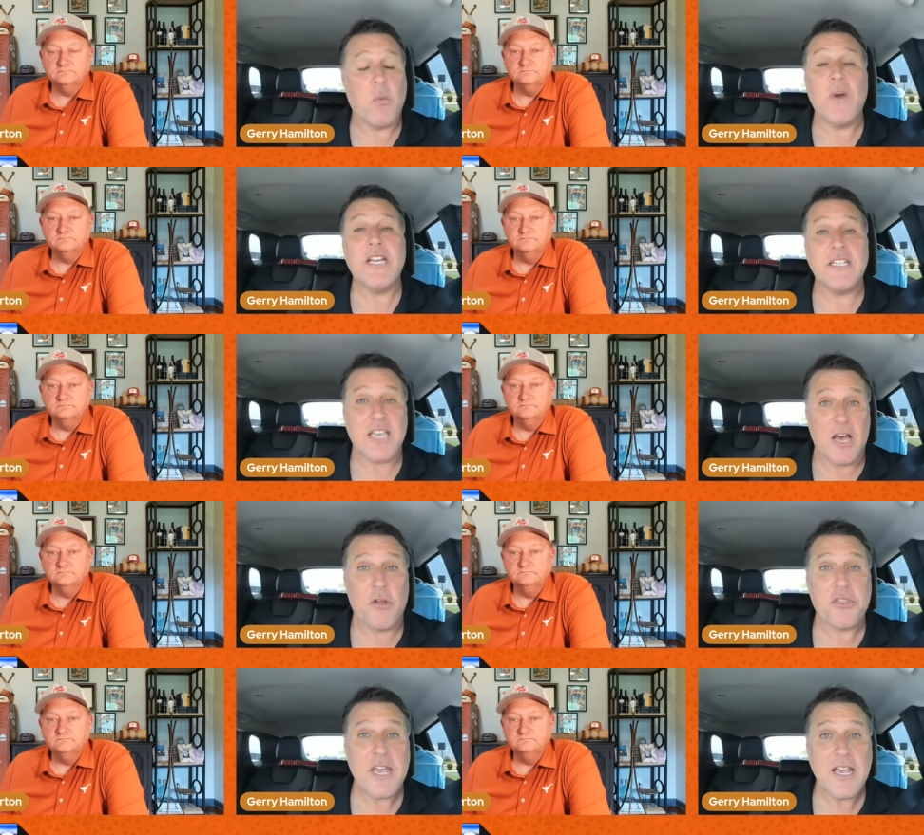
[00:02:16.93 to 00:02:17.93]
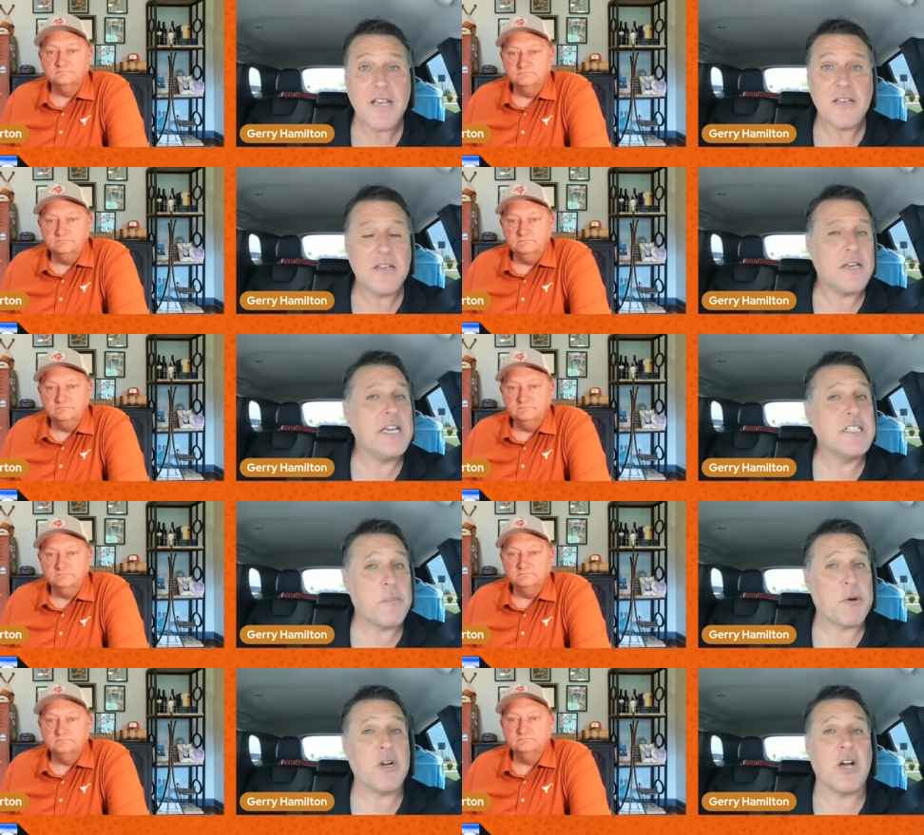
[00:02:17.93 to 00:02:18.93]
Speaker 1: but when he's healthy, he's
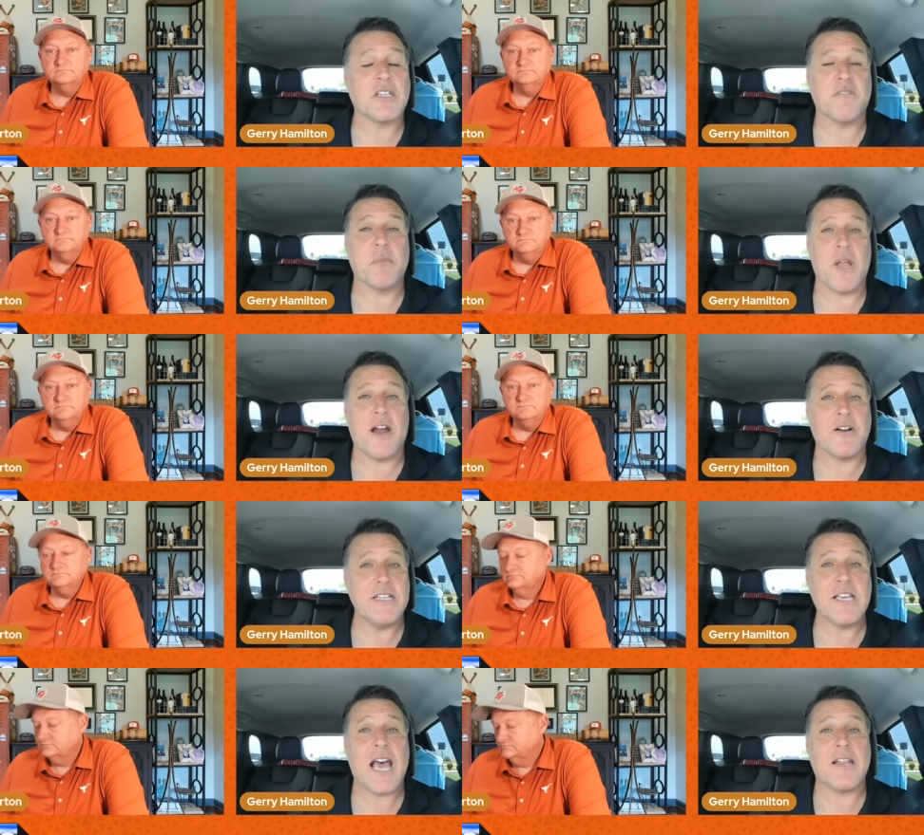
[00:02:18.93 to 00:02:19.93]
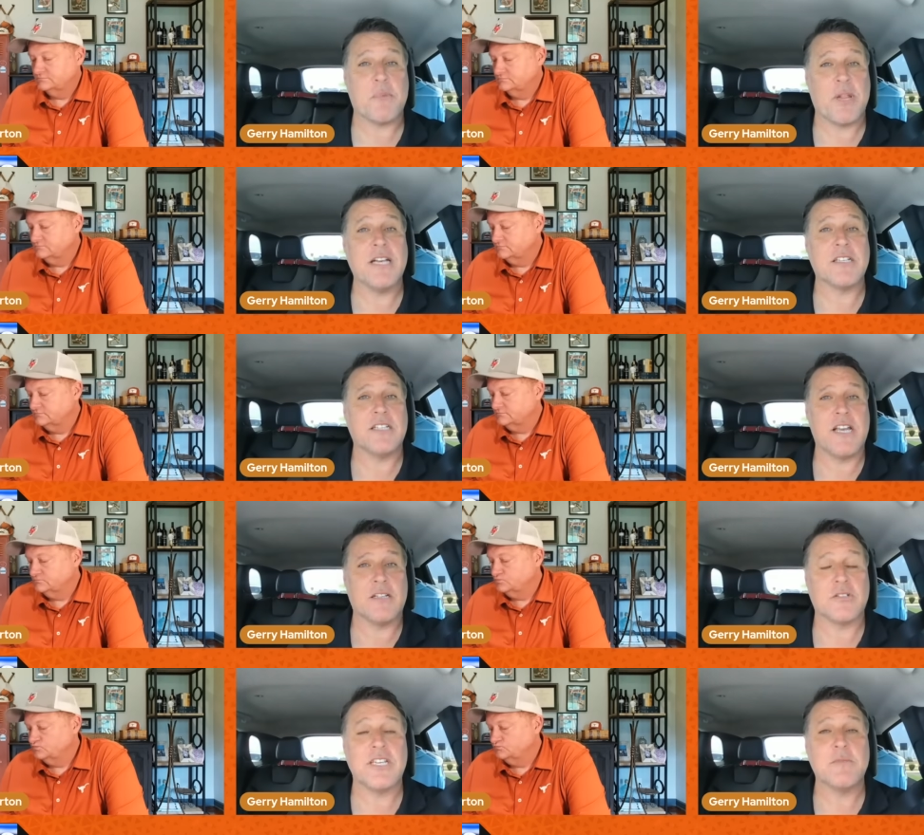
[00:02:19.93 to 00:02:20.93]
a productive player and he's a guy that plays on the
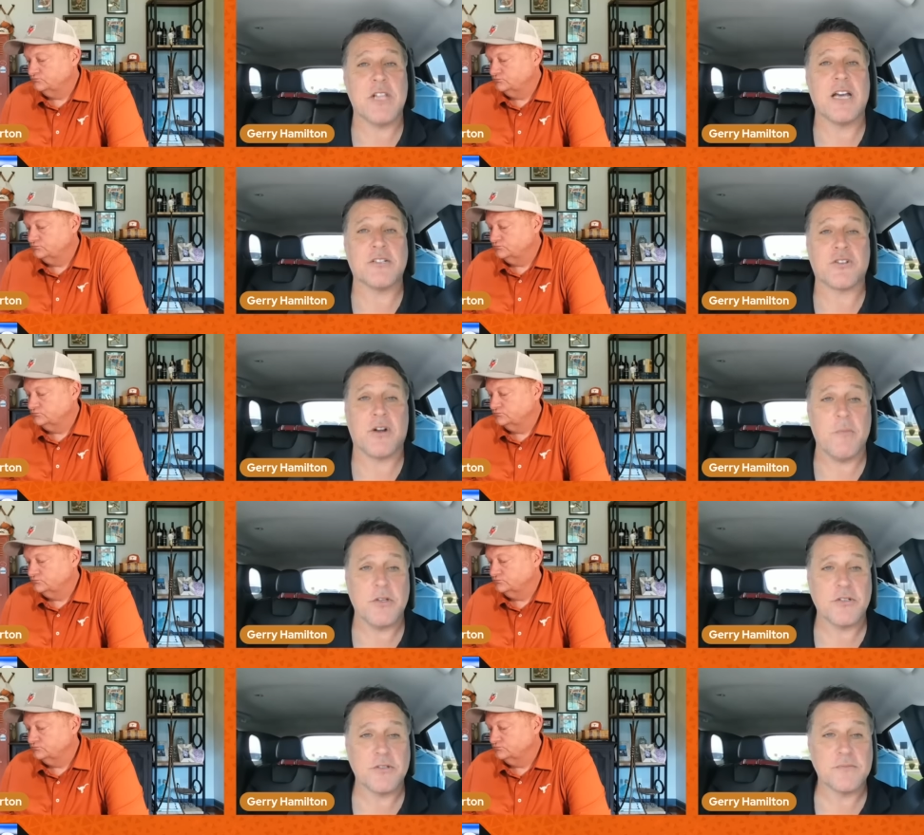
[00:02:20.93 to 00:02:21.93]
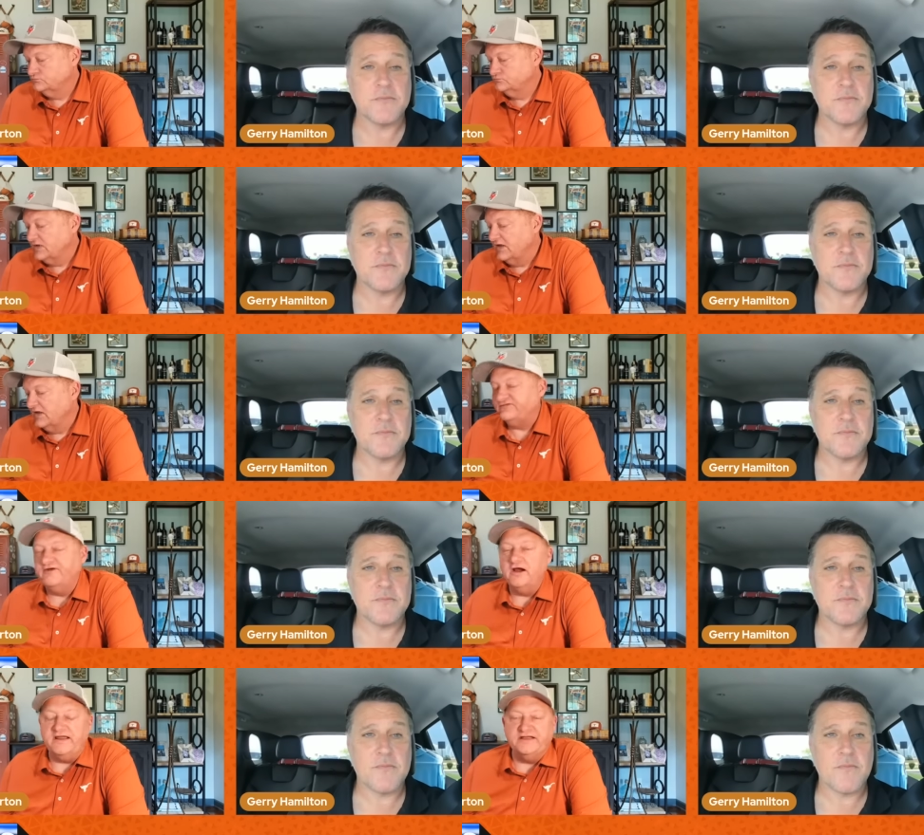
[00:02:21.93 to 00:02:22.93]
other team's line of scrimmage.
Speaker 2: Well, it's
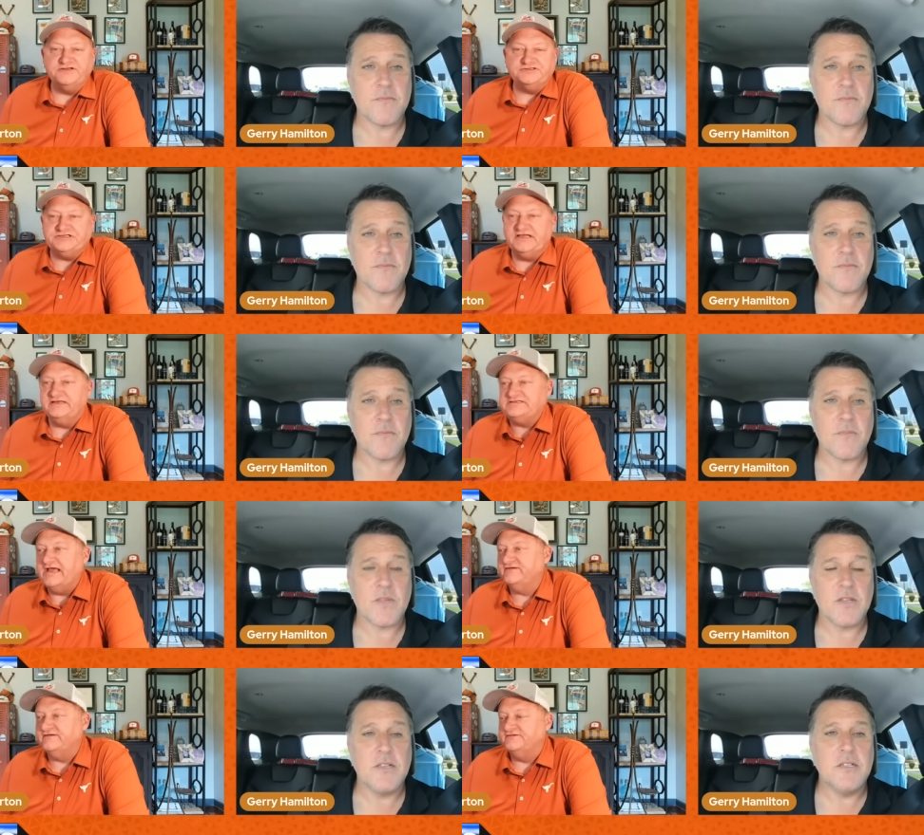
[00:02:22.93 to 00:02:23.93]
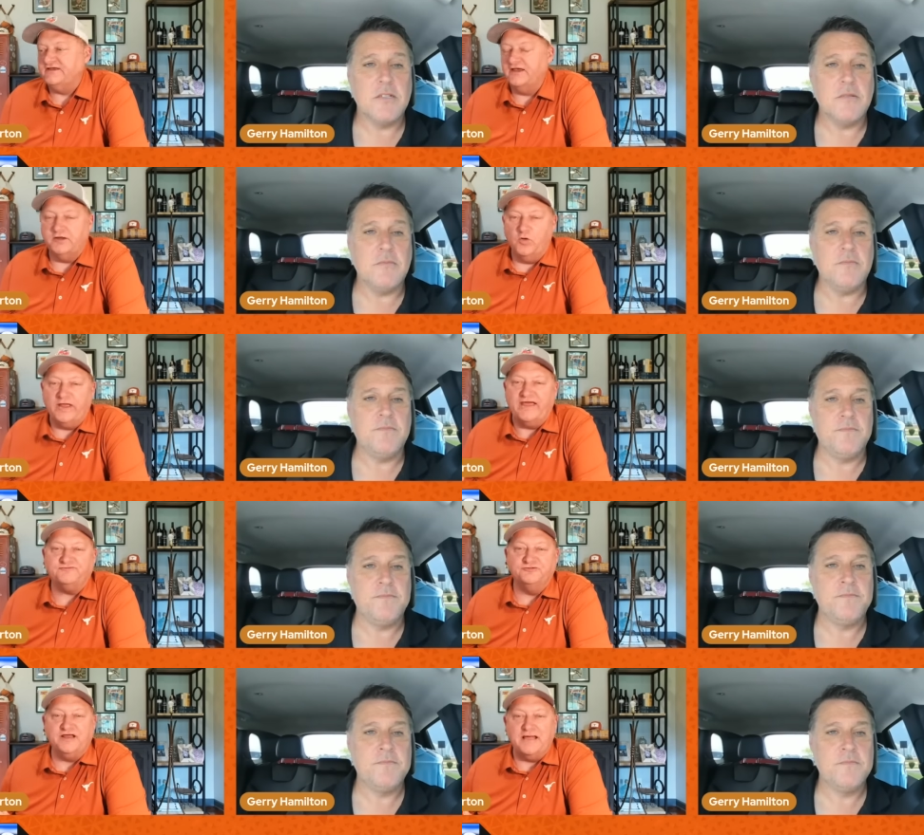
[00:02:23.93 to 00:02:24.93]
very interesting. Texas uh, going
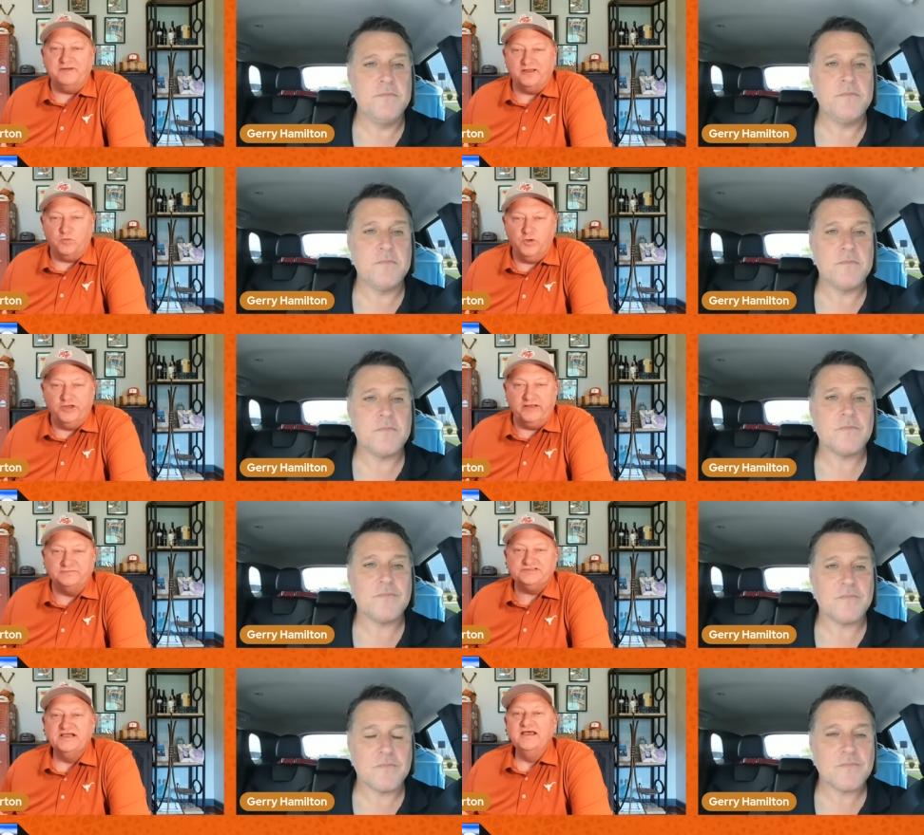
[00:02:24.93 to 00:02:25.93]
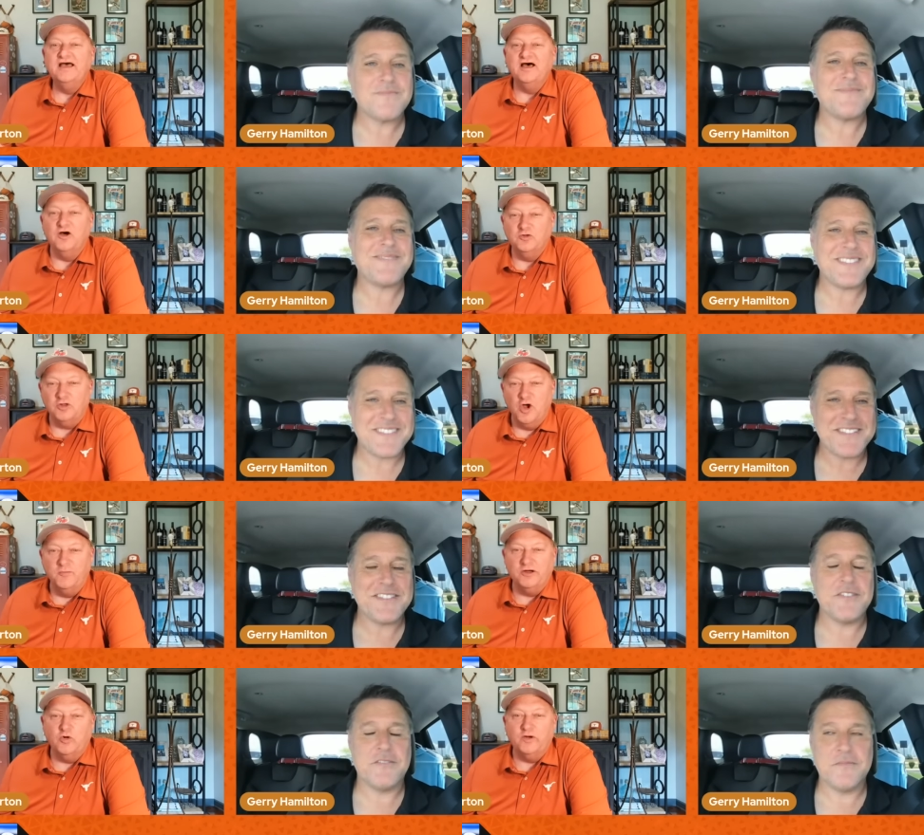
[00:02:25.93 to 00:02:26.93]
after Dominic Williams, uh,
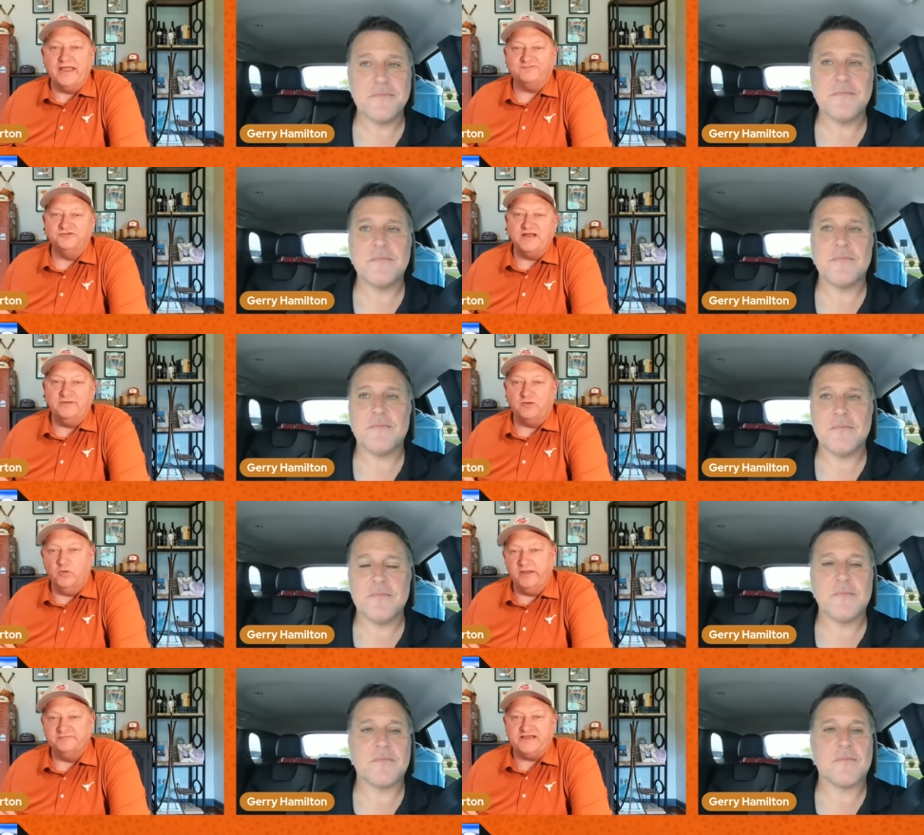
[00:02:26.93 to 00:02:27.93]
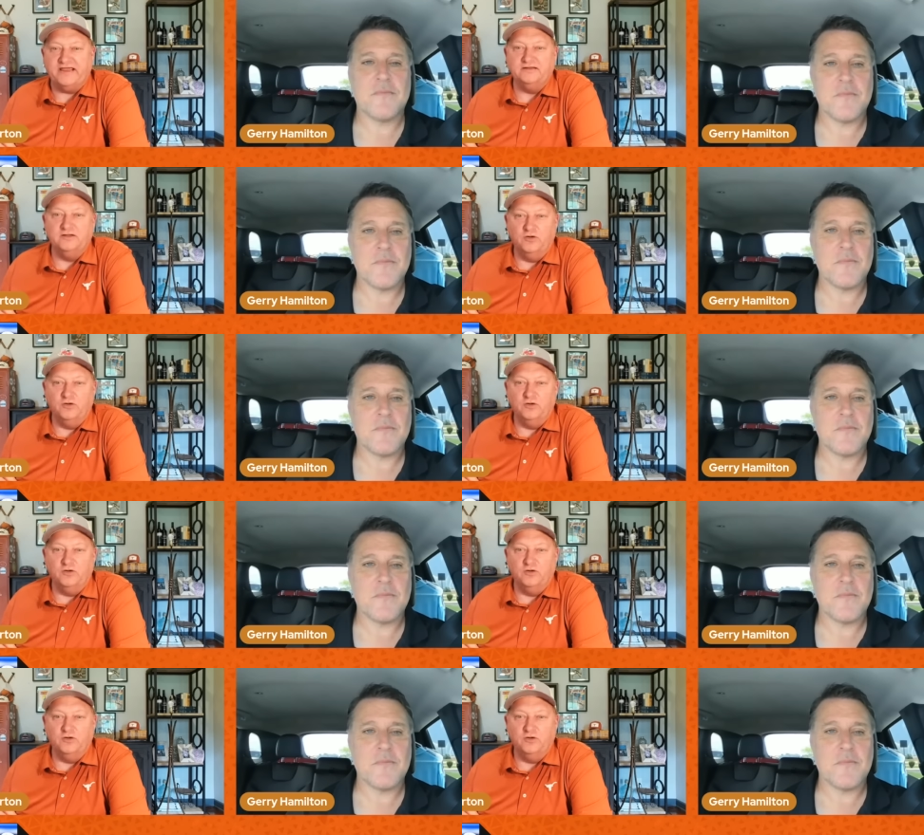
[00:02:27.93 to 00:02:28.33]
Oklahoma going after Dominic Williams and